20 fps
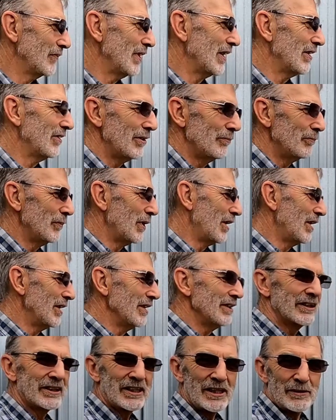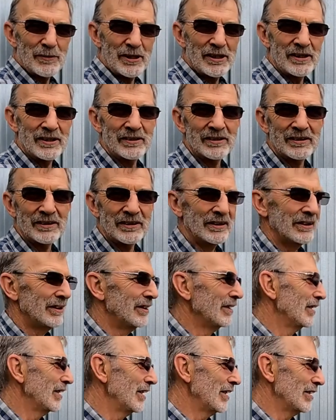Now I'm behind the camera
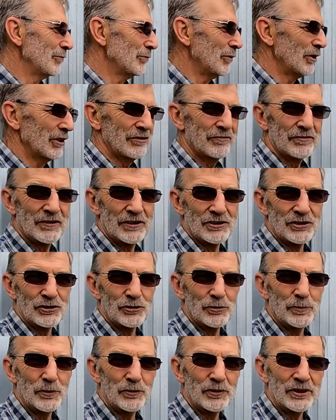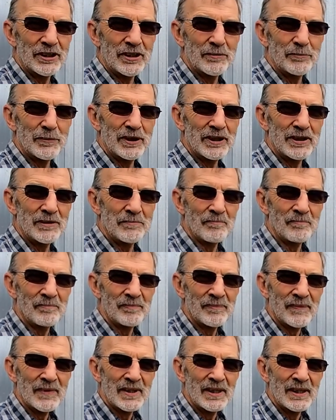and the microphone's still pointing at me,
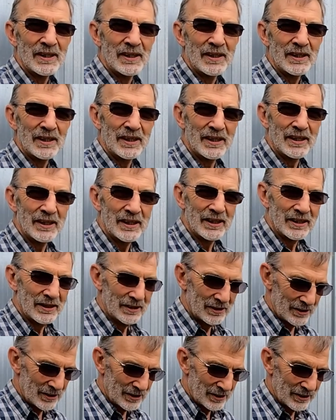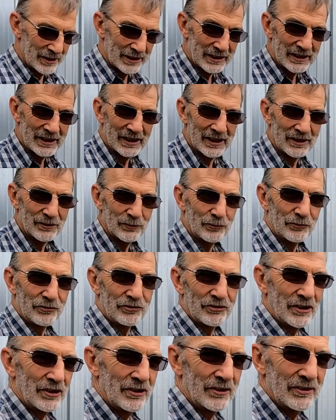and I can
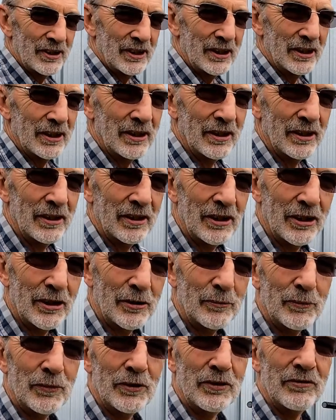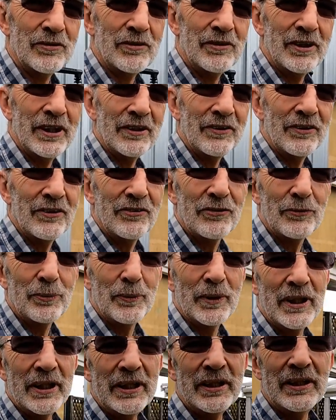also then move around this
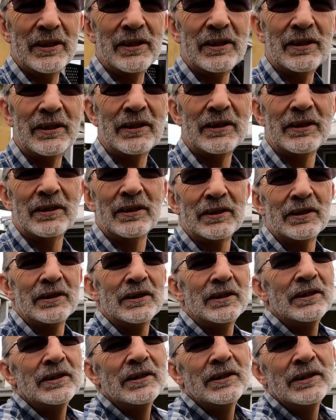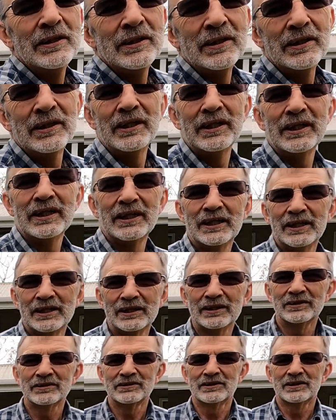way,
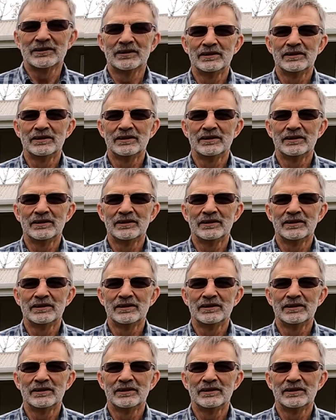and